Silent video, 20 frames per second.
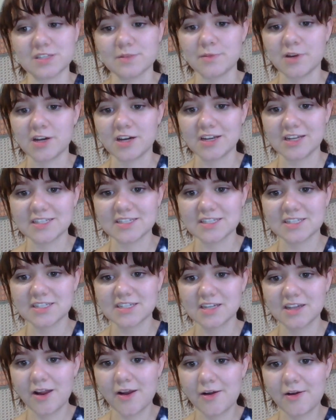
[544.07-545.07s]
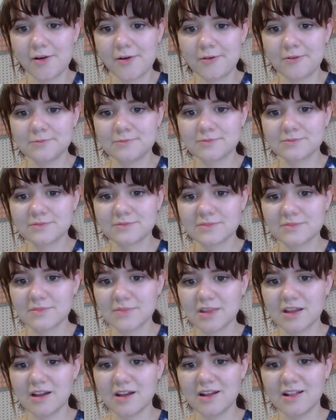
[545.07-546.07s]
immodest?
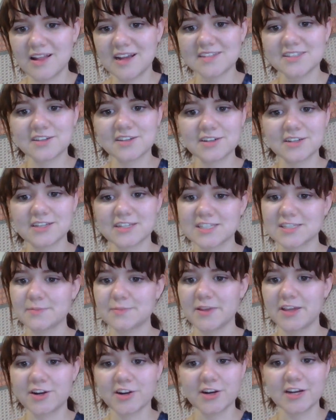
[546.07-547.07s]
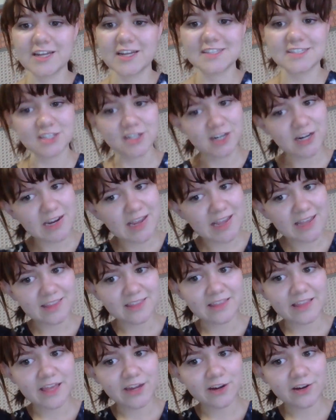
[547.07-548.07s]
I'll ask her to explain her answer,
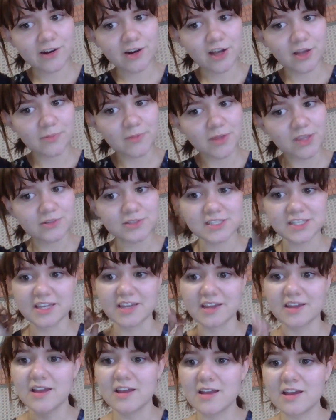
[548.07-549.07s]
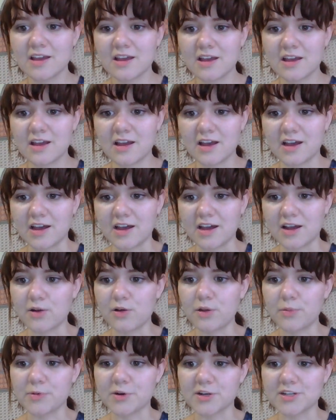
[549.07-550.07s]
and later I'll be using
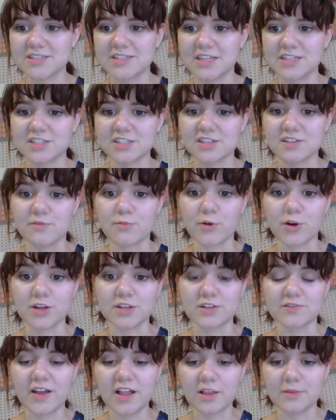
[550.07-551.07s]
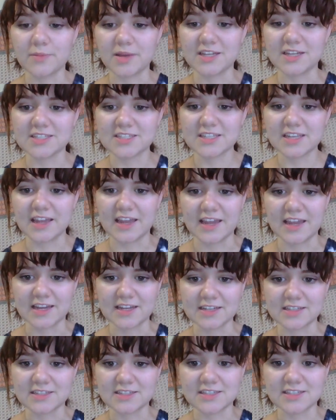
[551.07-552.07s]
Kohlberg's stages of moral development
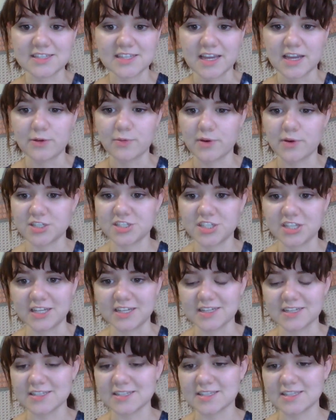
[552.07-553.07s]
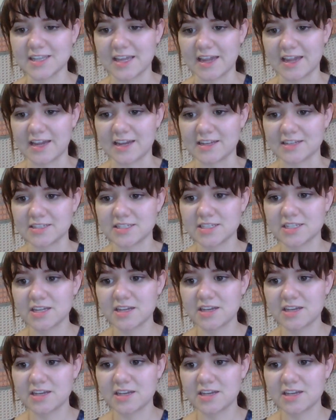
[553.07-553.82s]
and decide where she is, and